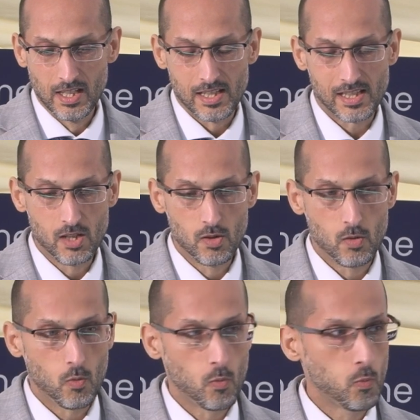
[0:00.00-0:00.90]
So
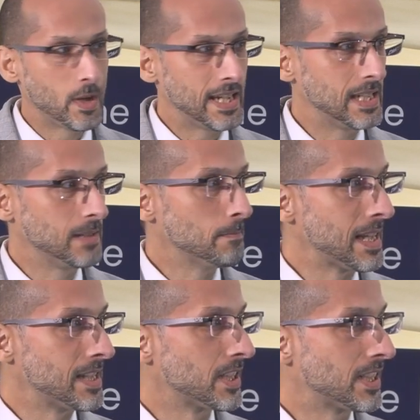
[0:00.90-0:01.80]
we
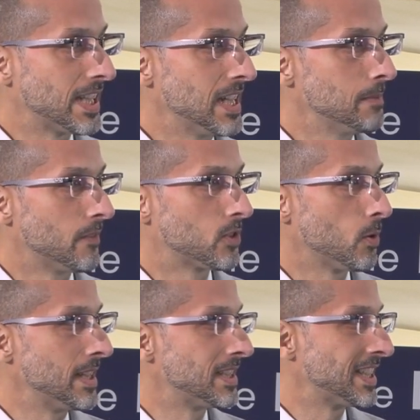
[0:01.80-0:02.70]
manage a team of
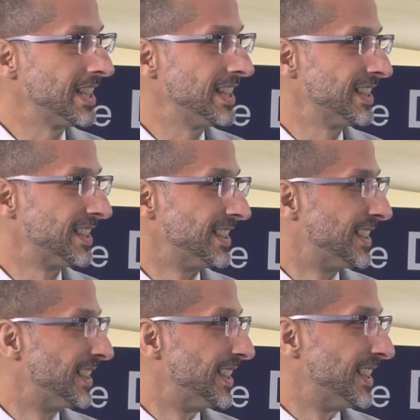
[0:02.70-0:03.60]
20
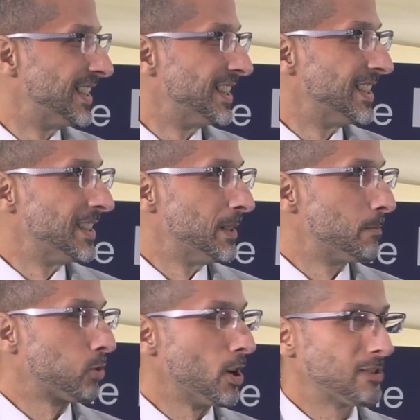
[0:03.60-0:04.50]

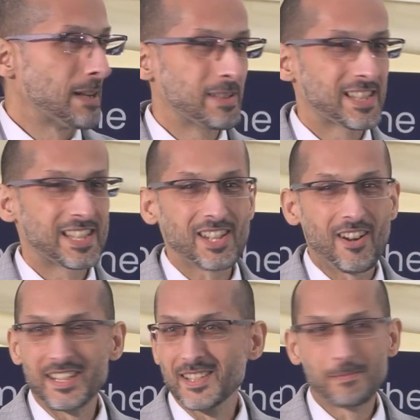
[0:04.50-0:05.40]
programmers,
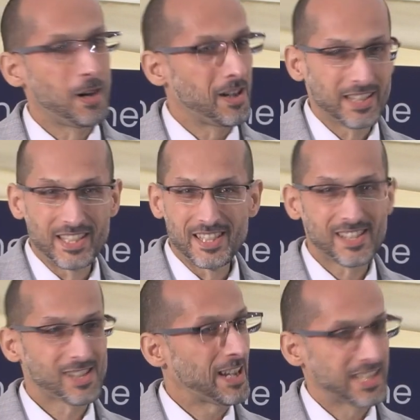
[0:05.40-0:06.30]
designers, marketers,
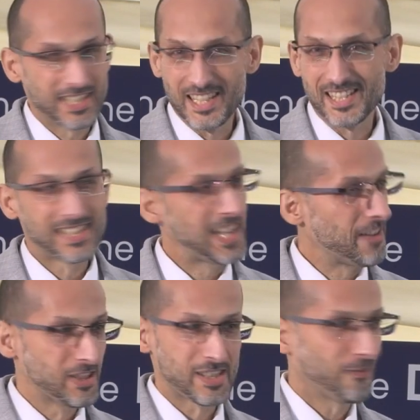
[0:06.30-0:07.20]
strategists, lovers,